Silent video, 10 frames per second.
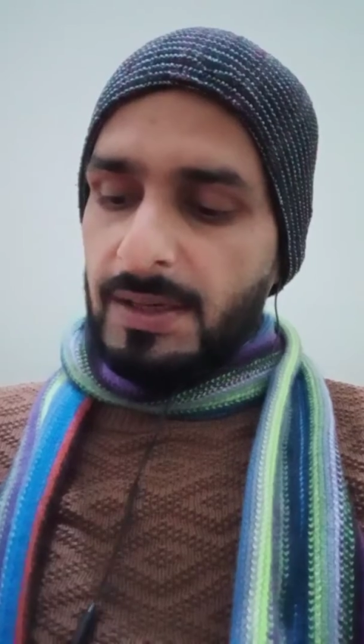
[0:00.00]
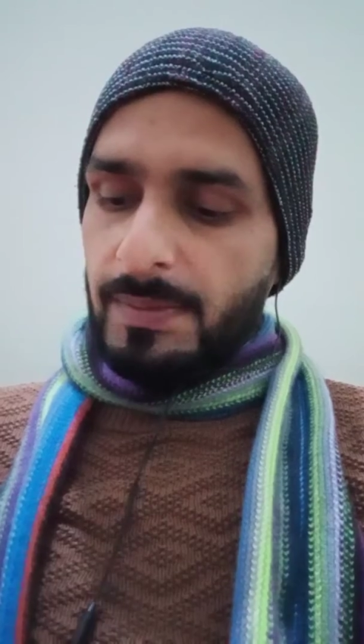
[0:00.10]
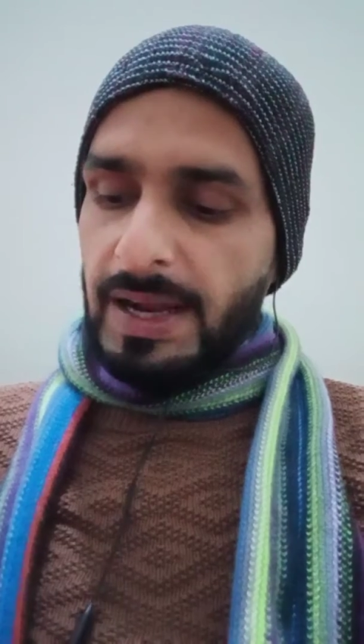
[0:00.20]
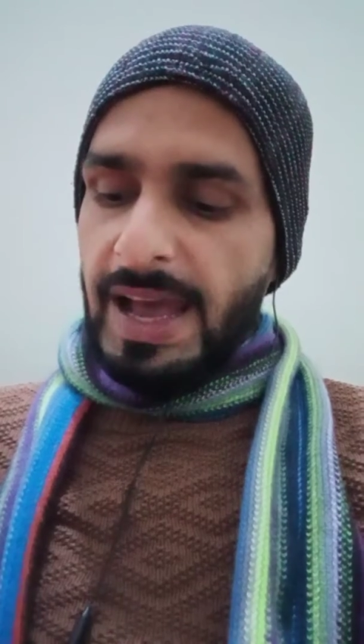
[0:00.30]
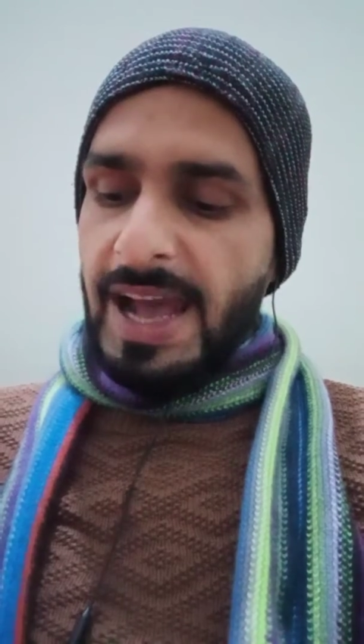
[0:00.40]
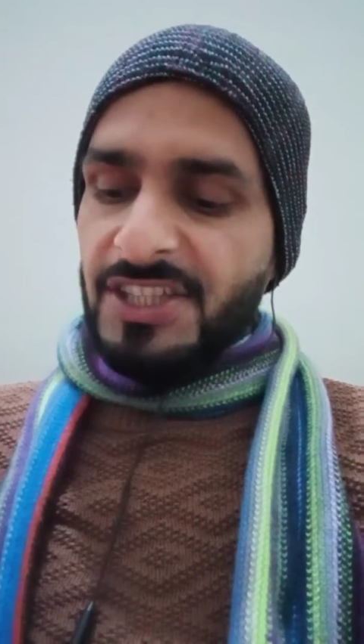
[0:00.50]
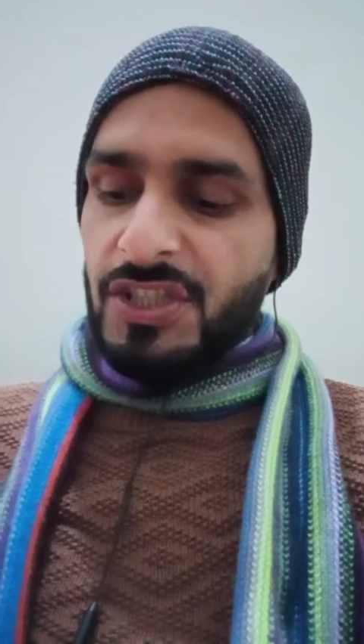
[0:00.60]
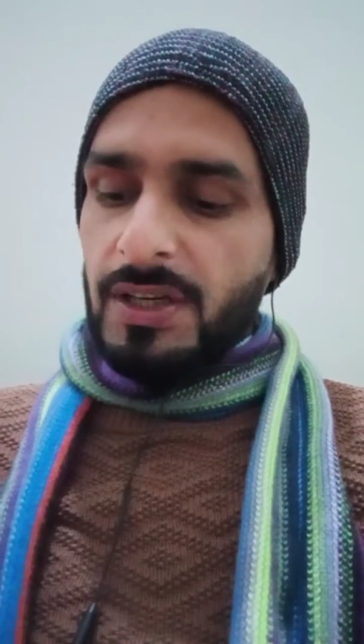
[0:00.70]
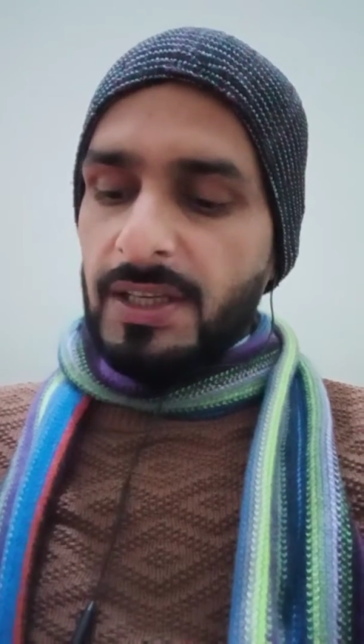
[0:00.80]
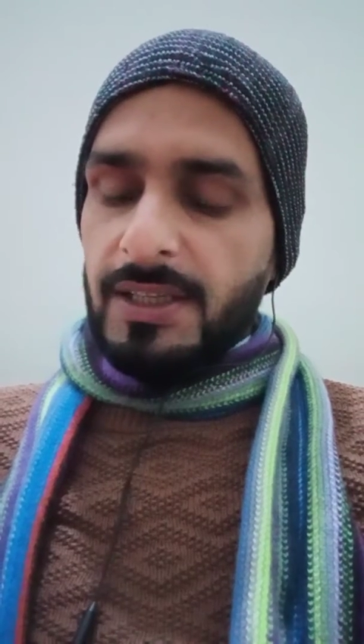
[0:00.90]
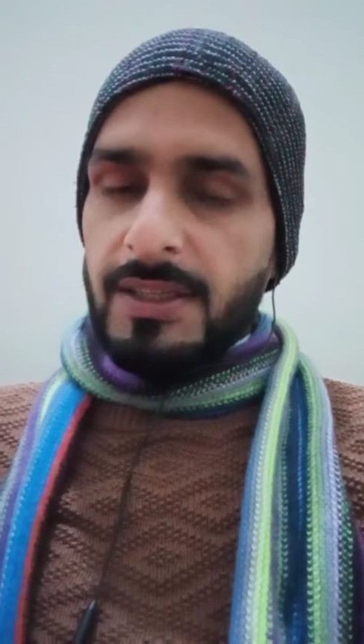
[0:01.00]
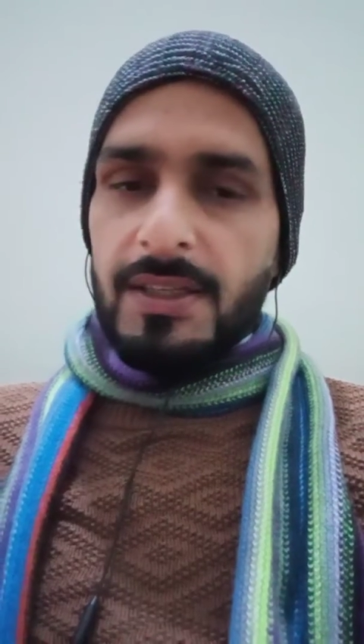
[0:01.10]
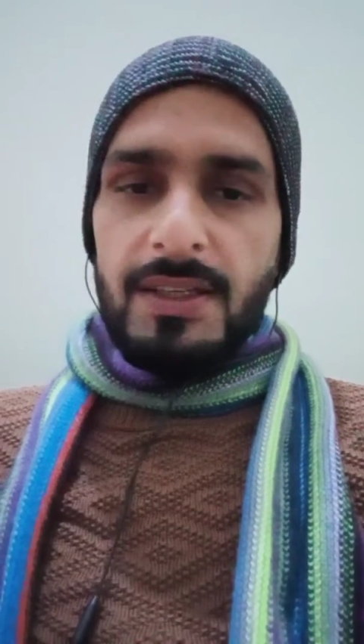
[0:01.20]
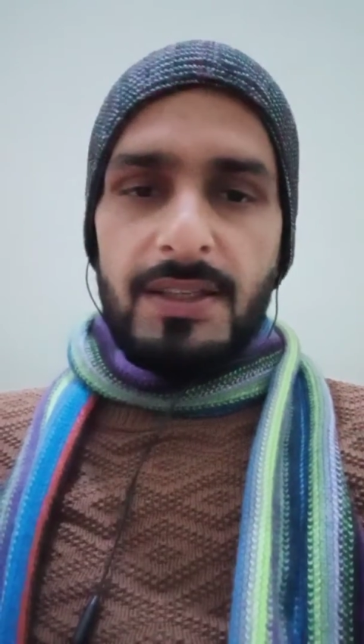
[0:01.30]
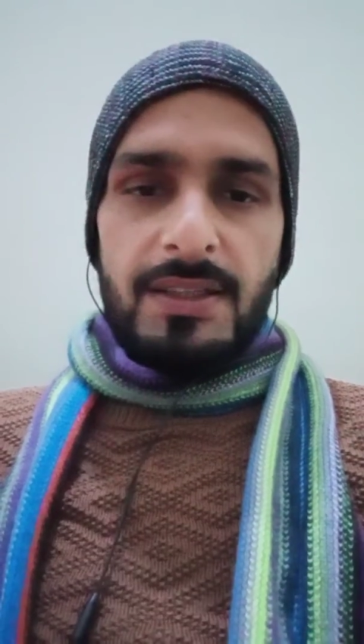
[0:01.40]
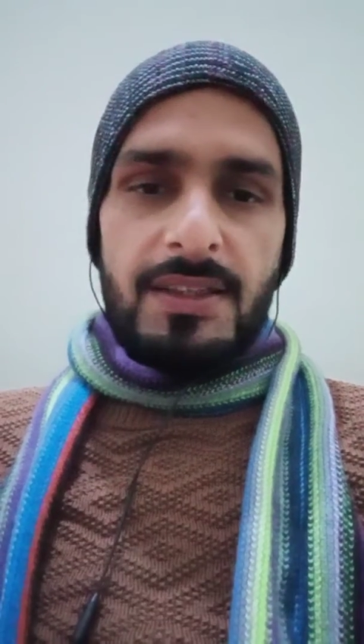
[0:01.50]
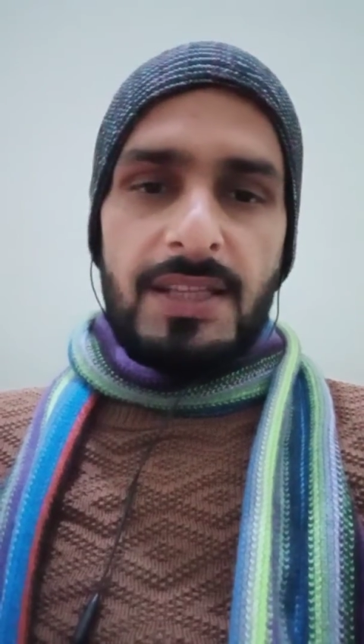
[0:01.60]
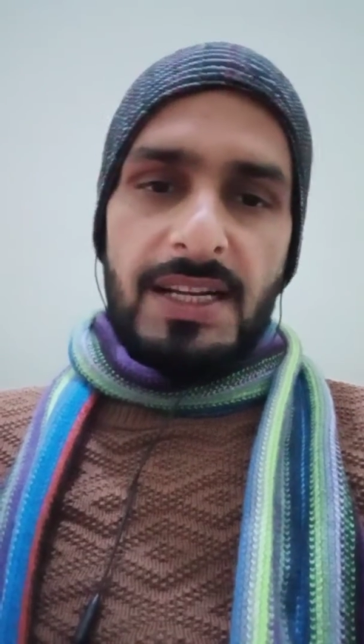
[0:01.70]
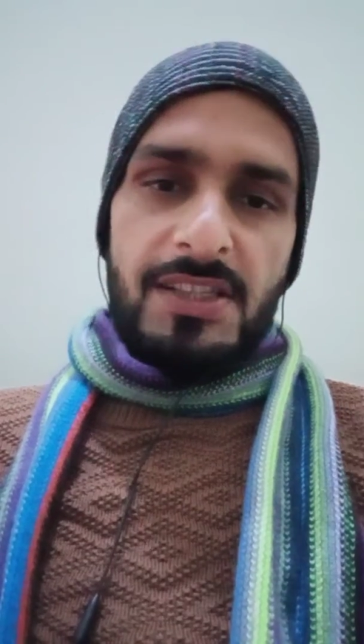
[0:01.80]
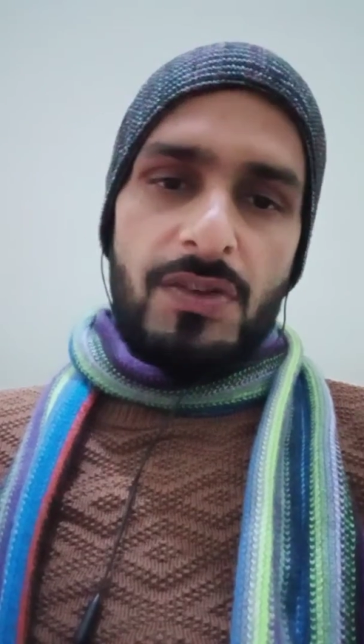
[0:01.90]
But actually,
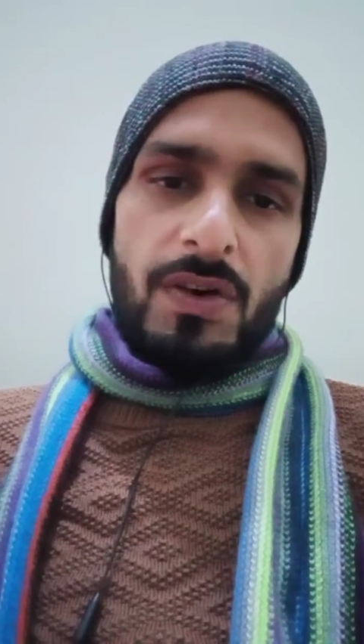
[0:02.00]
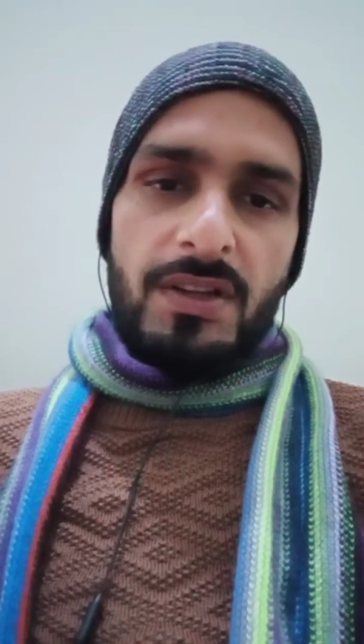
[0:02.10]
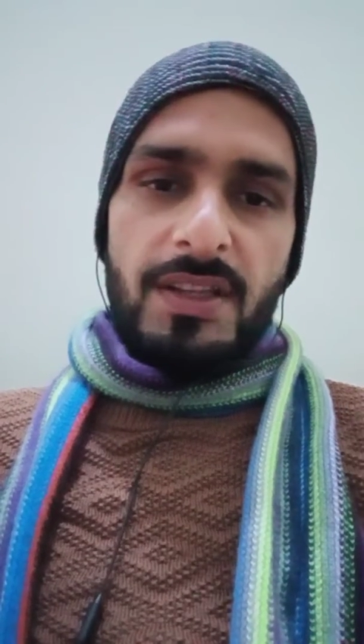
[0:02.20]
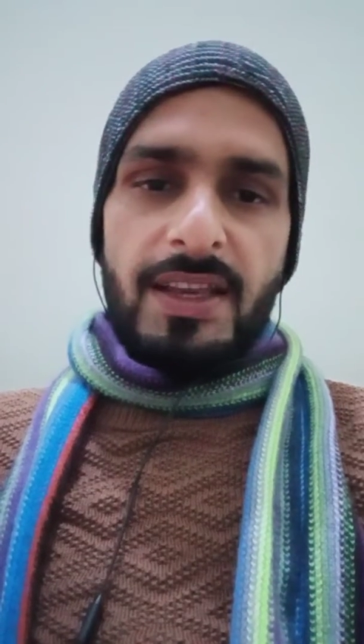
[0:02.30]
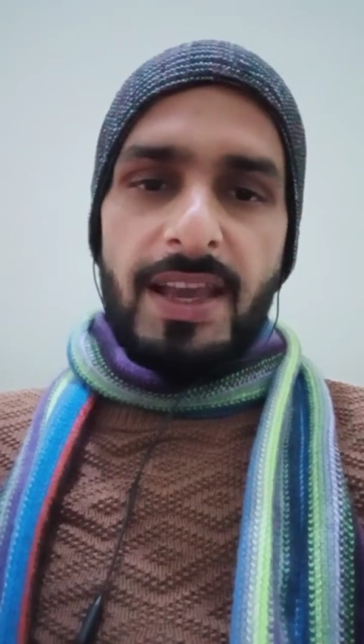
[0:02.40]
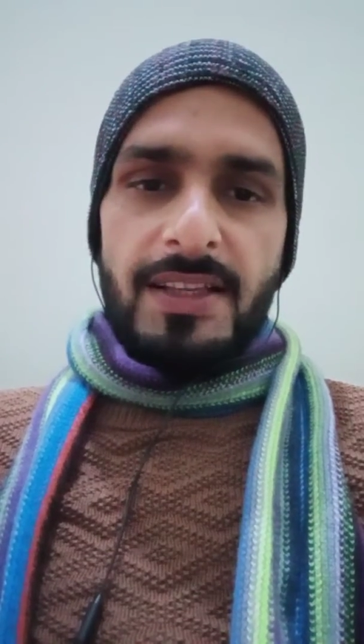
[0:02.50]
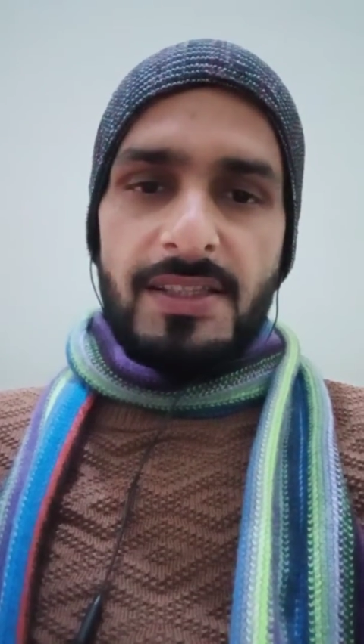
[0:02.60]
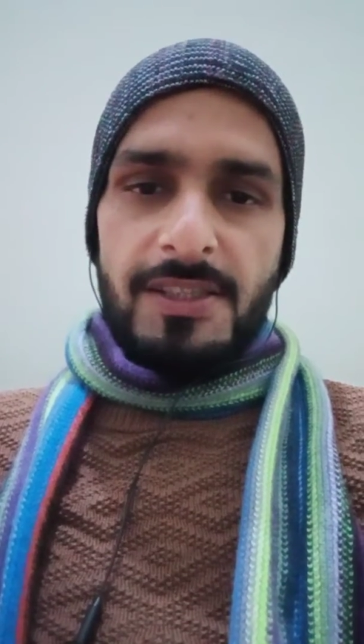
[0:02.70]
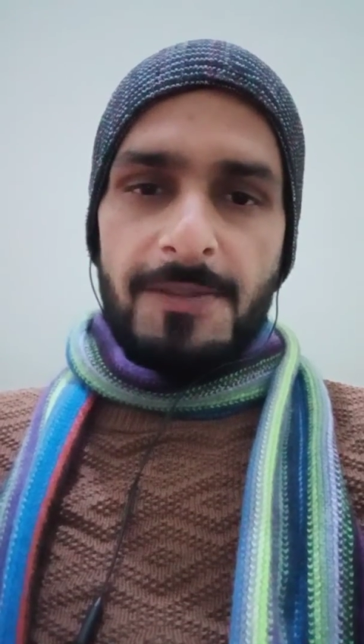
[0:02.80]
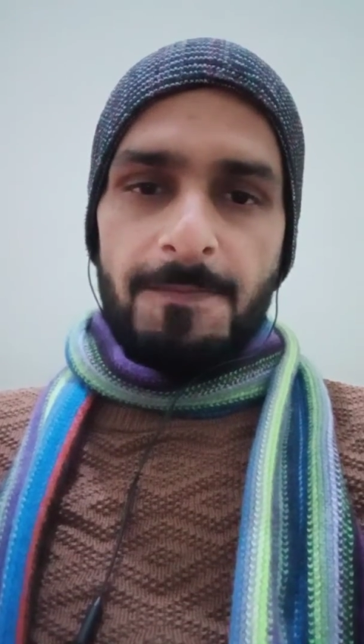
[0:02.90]
that is not the case.